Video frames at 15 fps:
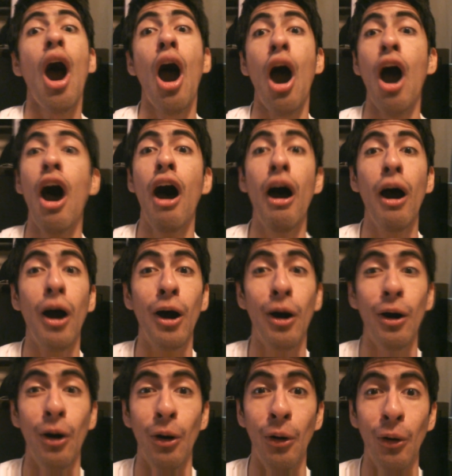
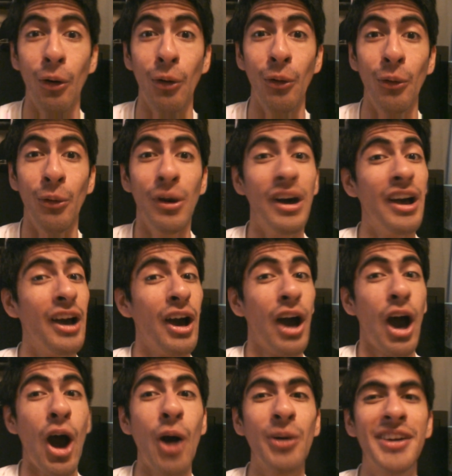Oh!
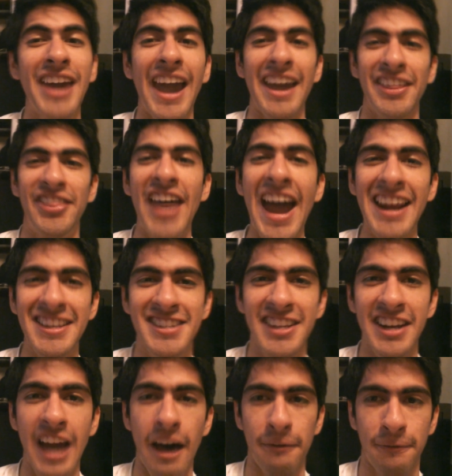Okay, that is
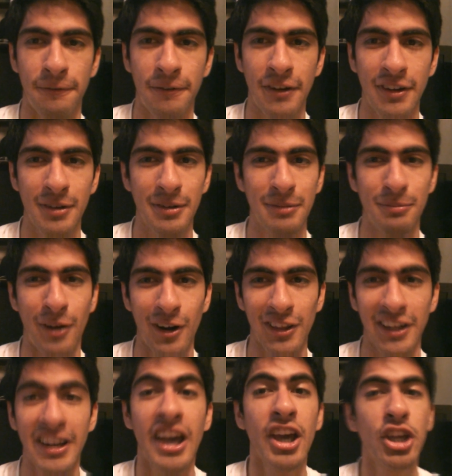enough,
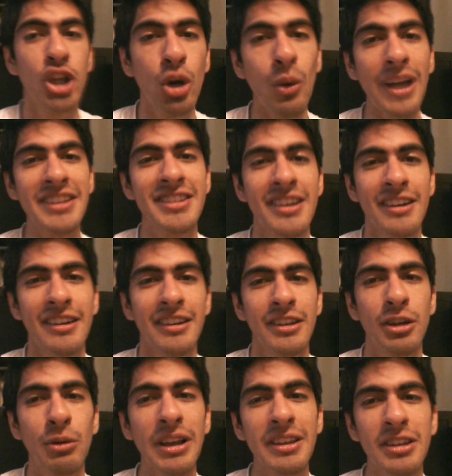Marlon. You know what?
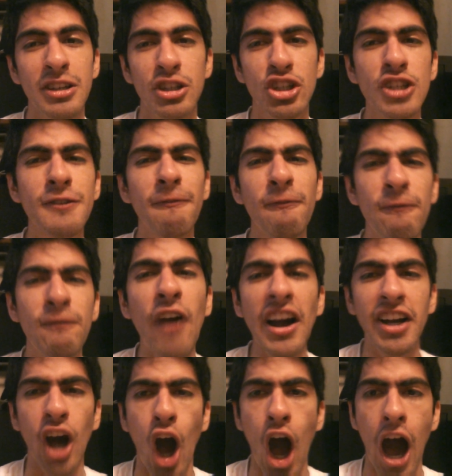You know what? Just
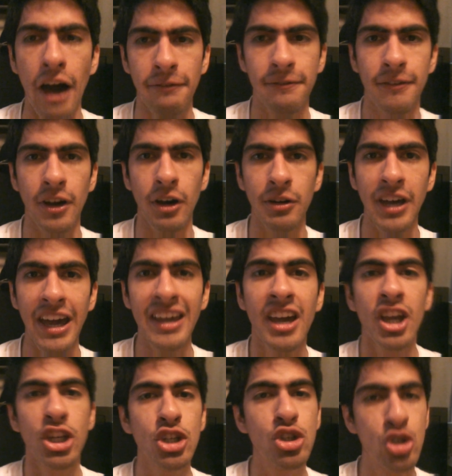fuck off, okay?
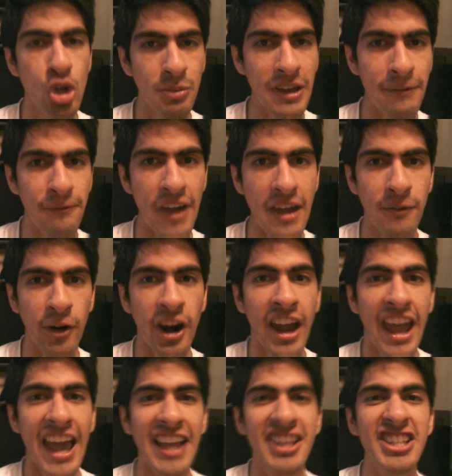Just do me a favor
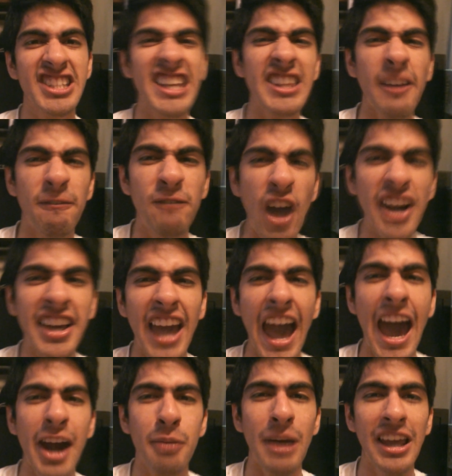and just get the fuck
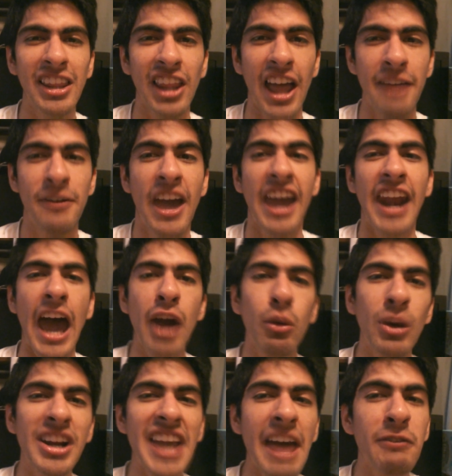out of my life, and I don't
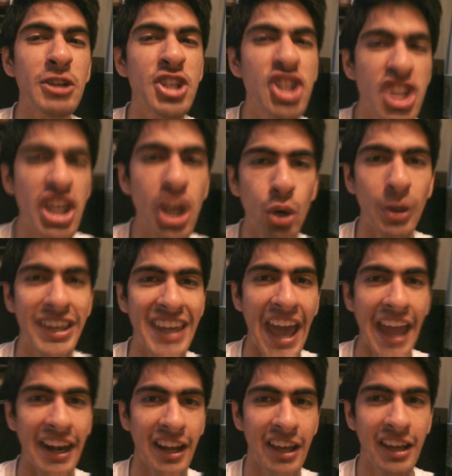want to ever see you
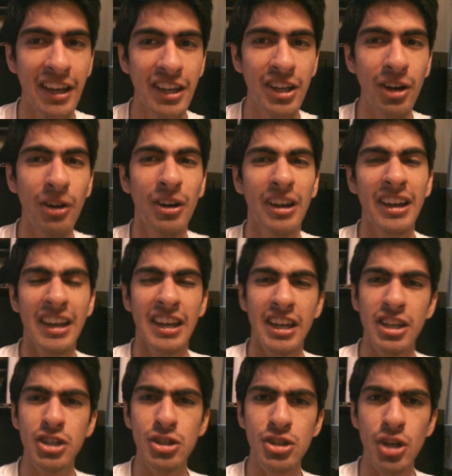again, you know?
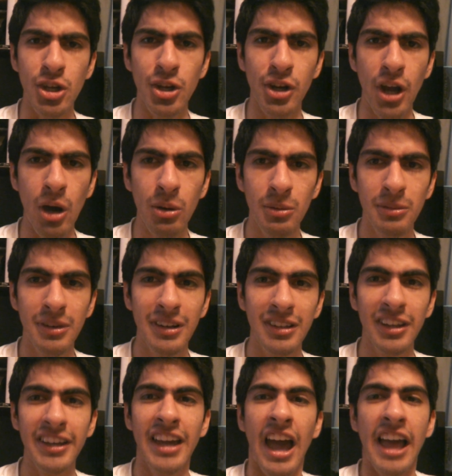And just so you know,
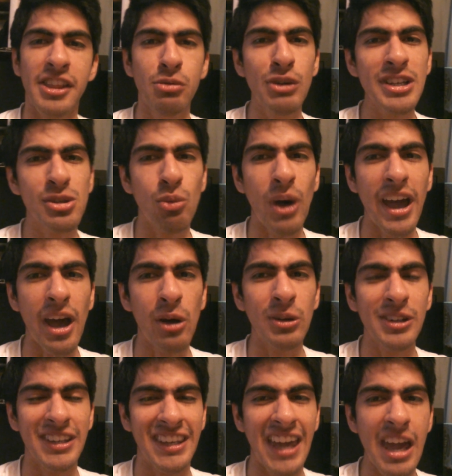like the reason why I
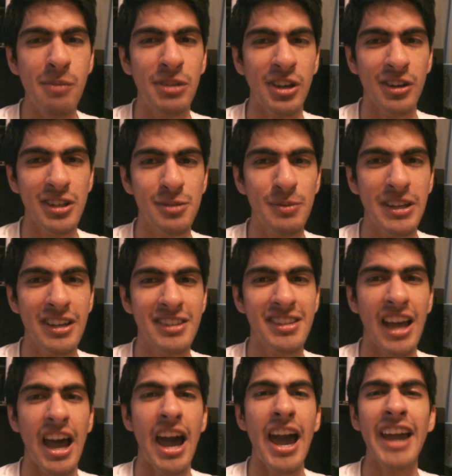only came here it's because
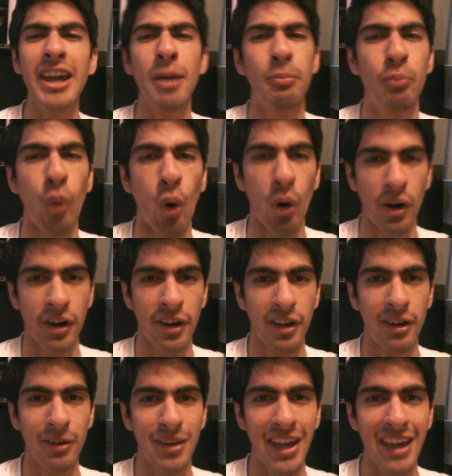I got bored.
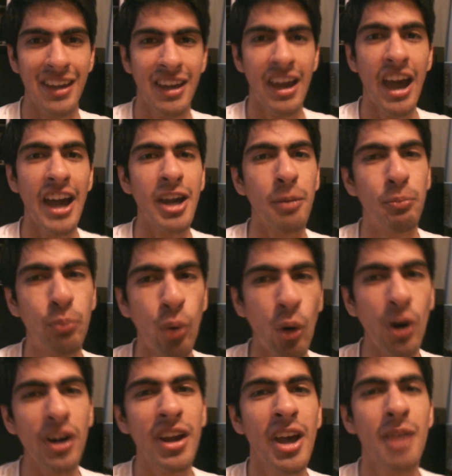Okay, I got
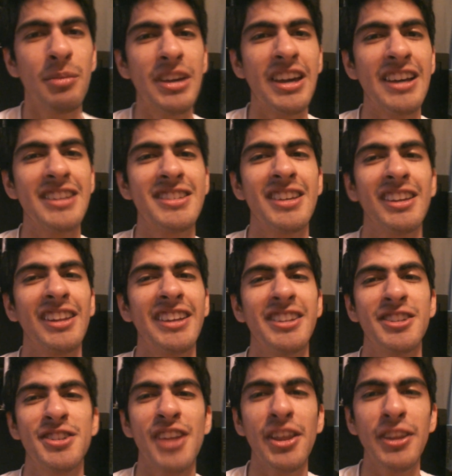bored because uh, like
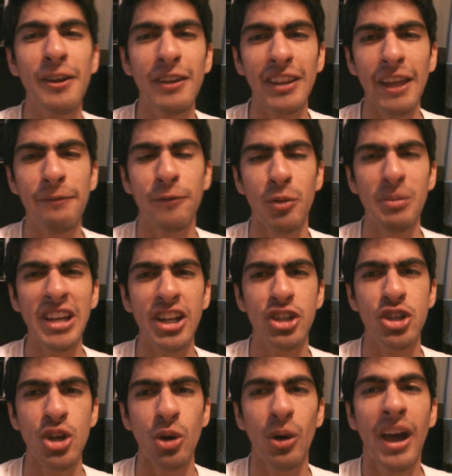there's nothing left for me to
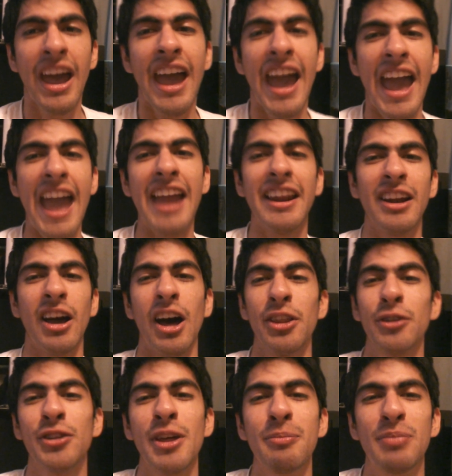do, and
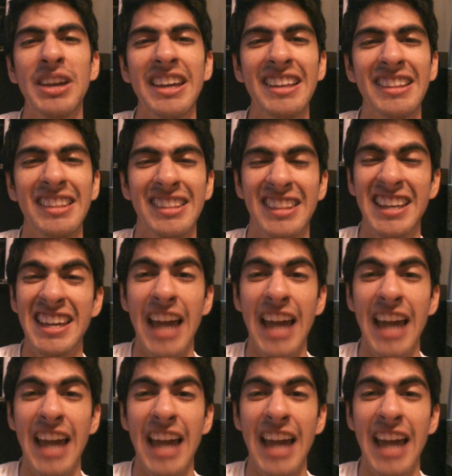other than being the